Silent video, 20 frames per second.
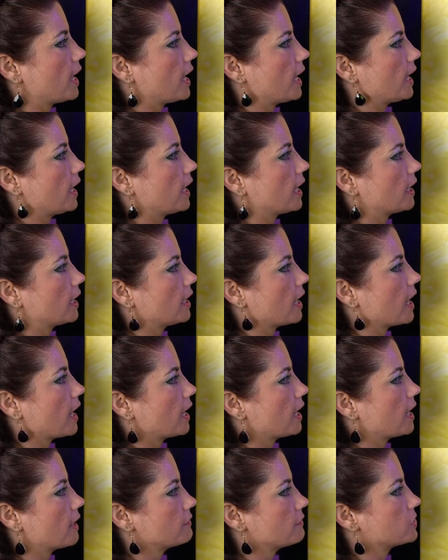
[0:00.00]
and I
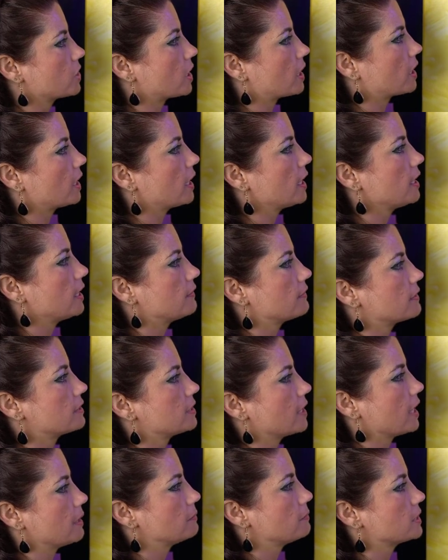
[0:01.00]
have taught in the
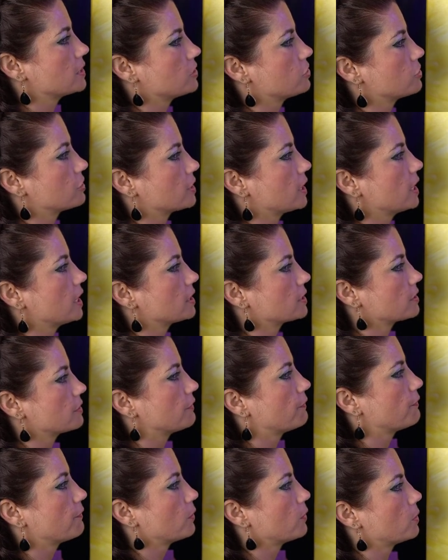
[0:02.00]
same district
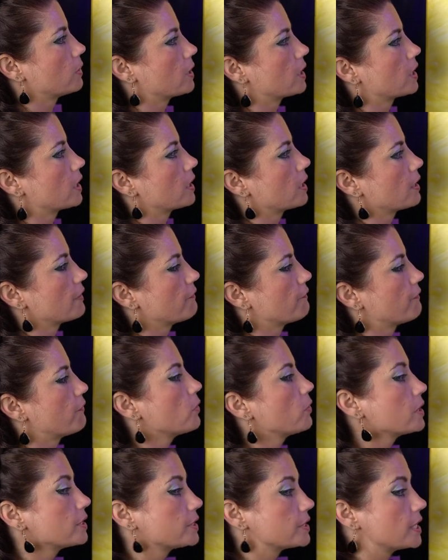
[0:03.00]
for
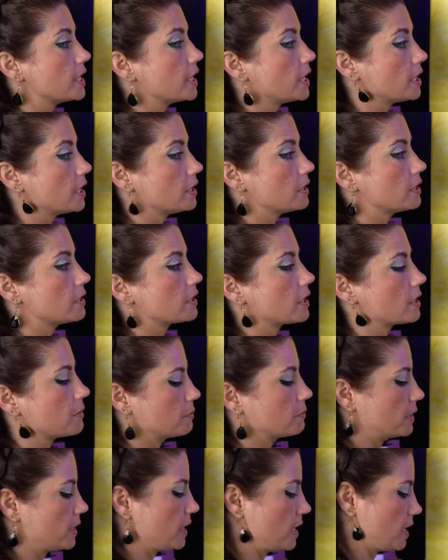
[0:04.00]
14
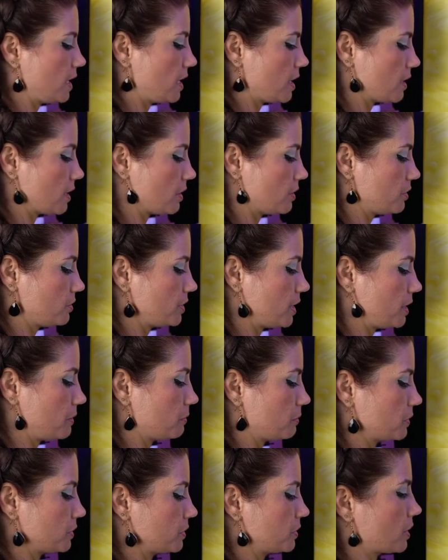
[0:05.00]
complete years and
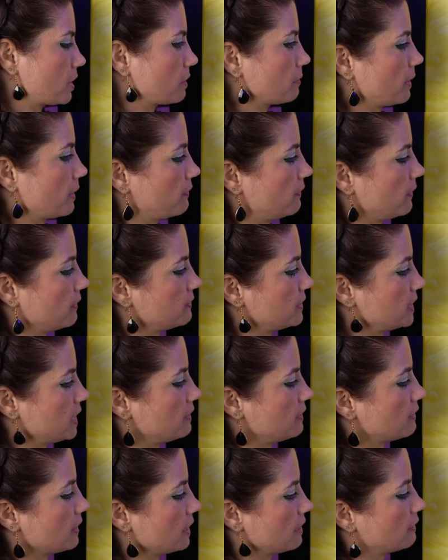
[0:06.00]
will start my
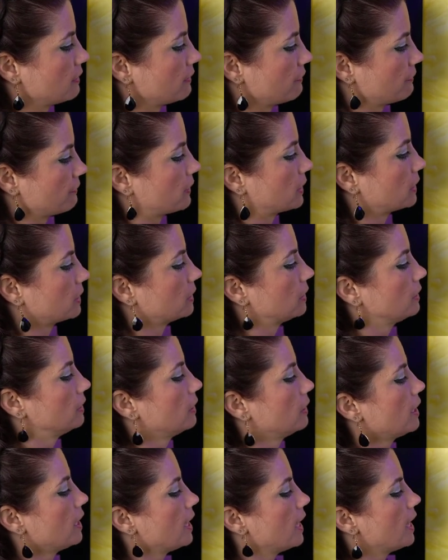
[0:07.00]
15th in the fall.
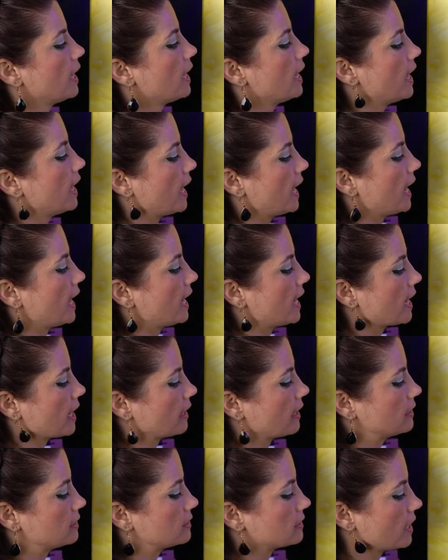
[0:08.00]

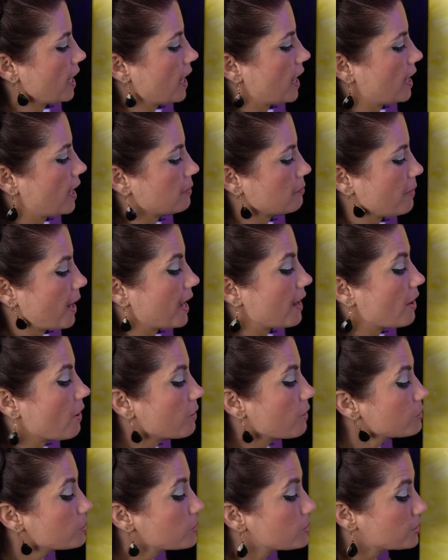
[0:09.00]
And um, I
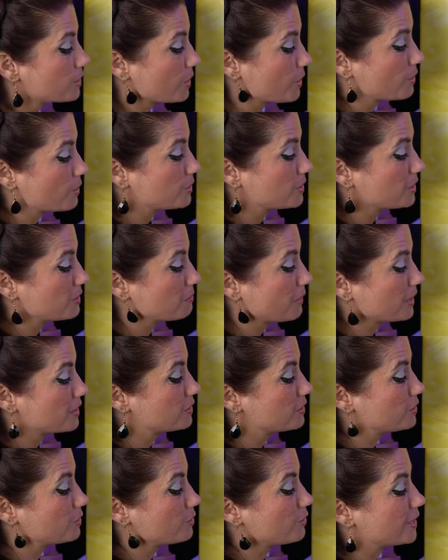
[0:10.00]
also did my
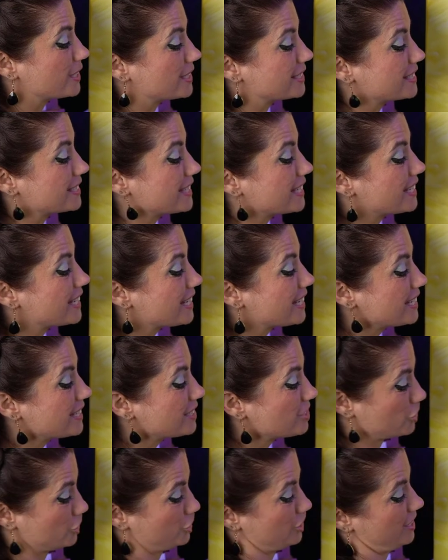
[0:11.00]
student
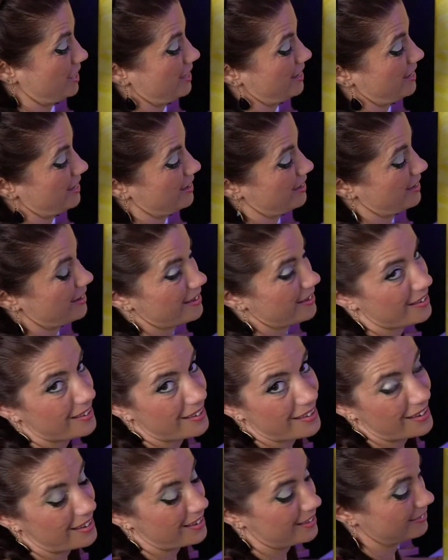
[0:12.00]
teaching
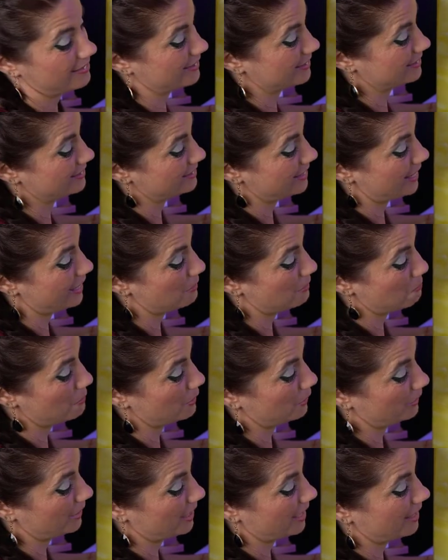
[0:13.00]
in the same
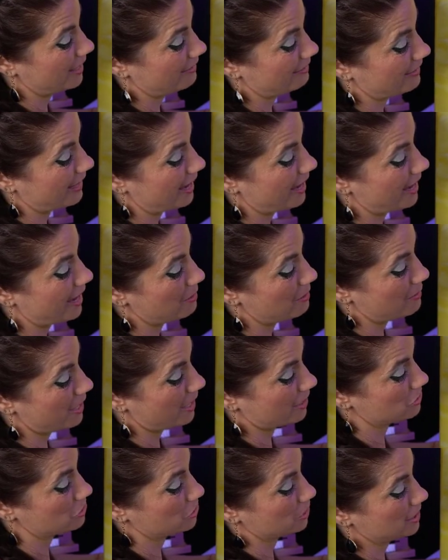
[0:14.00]
building that I'm
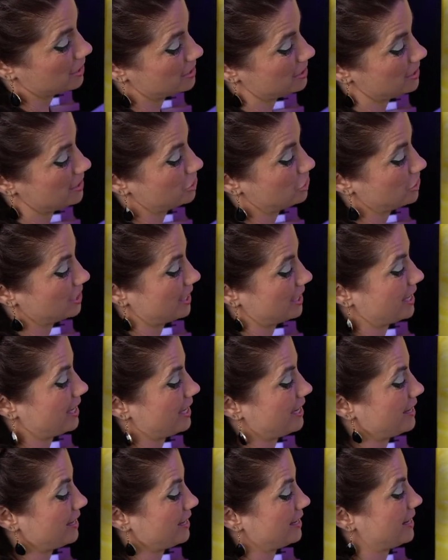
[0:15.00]
actually teaching
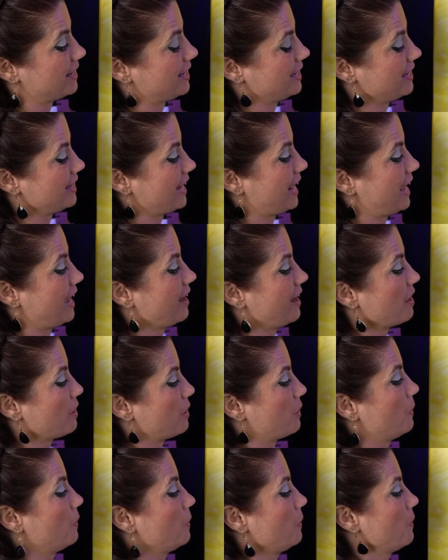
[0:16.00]
in
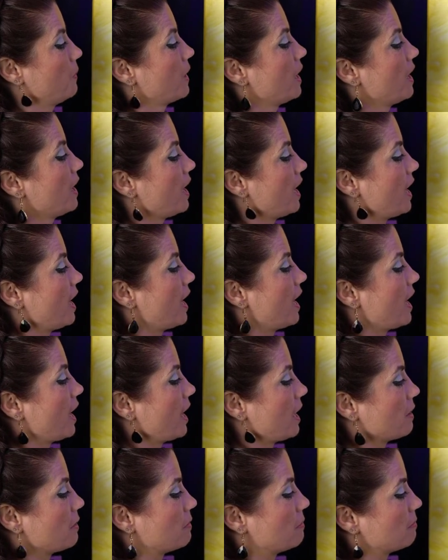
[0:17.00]
now.
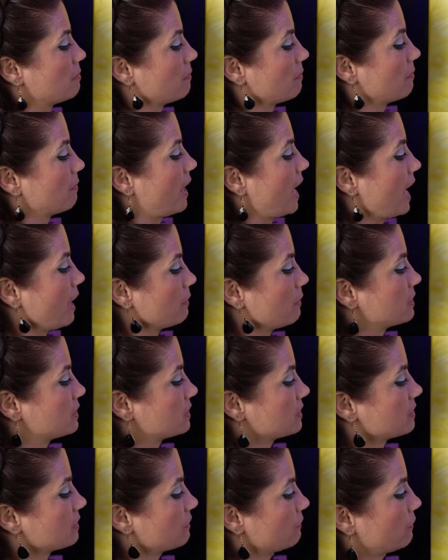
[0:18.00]
Um, I
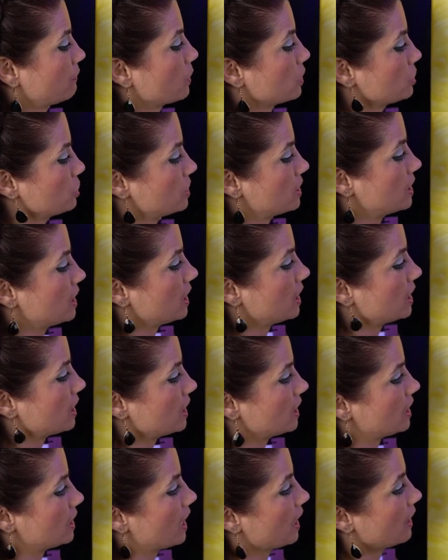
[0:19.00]
was fortunate
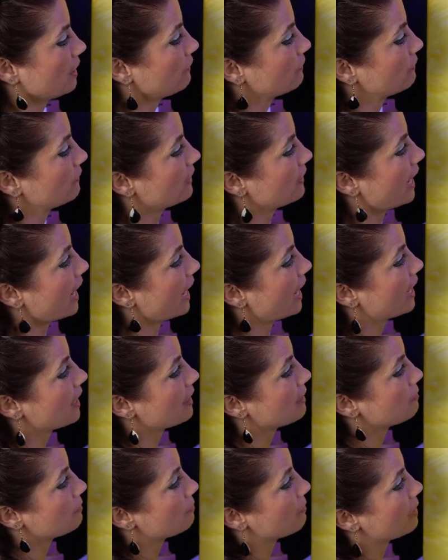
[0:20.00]
enough
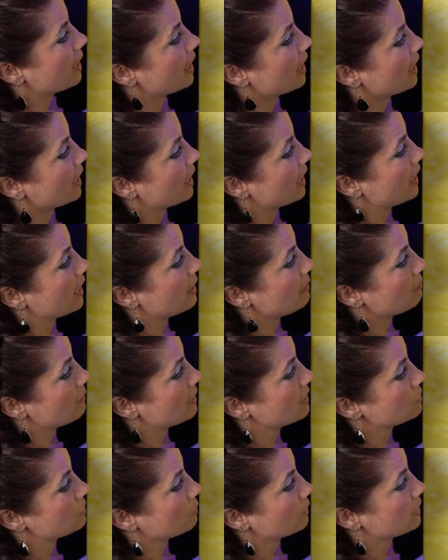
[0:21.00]
that my
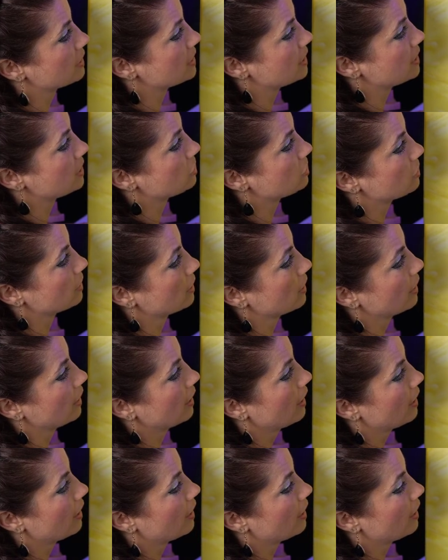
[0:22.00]
mentor teacher